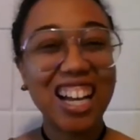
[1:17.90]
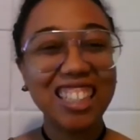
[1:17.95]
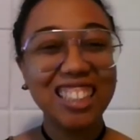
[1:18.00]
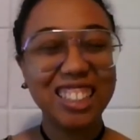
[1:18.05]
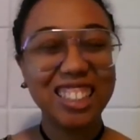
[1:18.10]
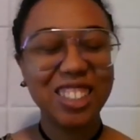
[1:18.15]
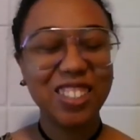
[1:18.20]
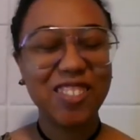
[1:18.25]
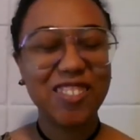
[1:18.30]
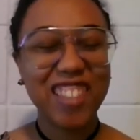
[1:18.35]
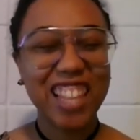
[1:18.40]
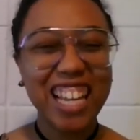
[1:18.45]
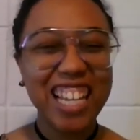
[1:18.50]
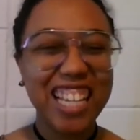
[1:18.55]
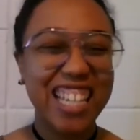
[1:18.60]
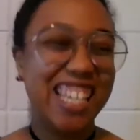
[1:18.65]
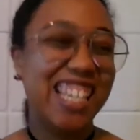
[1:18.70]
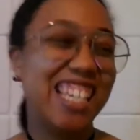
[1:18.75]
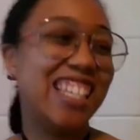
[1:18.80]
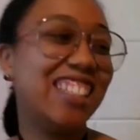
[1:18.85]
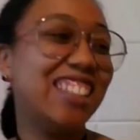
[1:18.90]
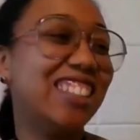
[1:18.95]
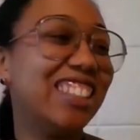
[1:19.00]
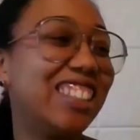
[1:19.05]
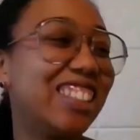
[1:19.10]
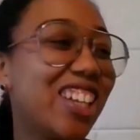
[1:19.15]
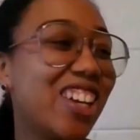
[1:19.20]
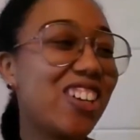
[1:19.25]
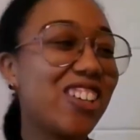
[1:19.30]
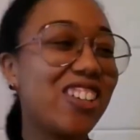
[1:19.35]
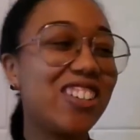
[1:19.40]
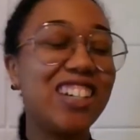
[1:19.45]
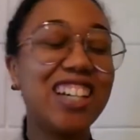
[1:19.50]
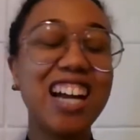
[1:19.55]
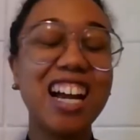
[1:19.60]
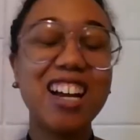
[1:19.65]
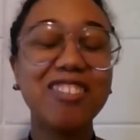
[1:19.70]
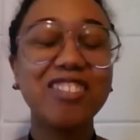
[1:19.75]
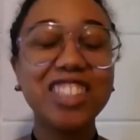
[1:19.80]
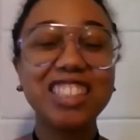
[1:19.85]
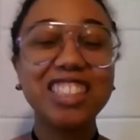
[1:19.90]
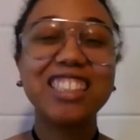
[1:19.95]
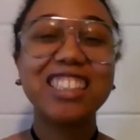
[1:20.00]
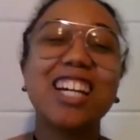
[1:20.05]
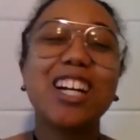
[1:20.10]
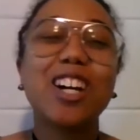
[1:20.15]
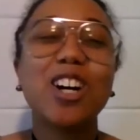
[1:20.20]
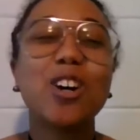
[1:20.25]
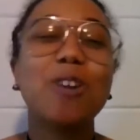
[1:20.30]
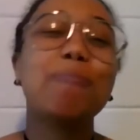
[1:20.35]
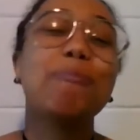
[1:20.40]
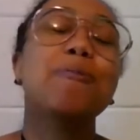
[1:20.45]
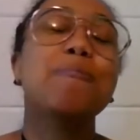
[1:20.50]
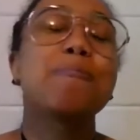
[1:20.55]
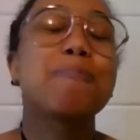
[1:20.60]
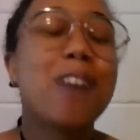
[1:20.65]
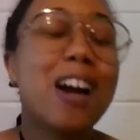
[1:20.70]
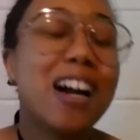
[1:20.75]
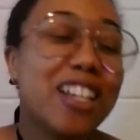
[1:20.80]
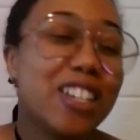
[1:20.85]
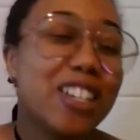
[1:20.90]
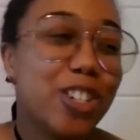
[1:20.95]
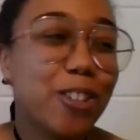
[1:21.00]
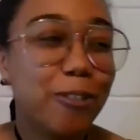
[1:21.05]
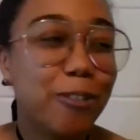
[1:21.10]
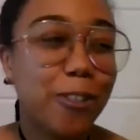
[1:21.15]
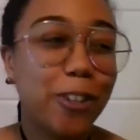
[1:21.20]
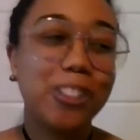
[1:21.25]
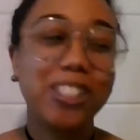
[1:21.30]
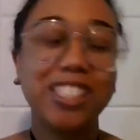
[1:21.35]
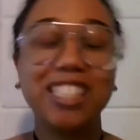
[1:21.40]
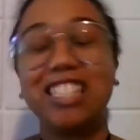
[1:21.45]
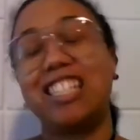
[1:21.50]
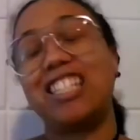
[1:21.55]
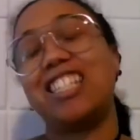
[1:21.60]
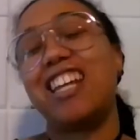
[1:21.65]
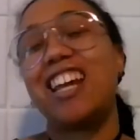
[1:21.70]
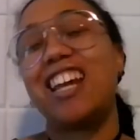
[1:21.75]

awesome, thank you. So, Vincent, I hope you brought your folding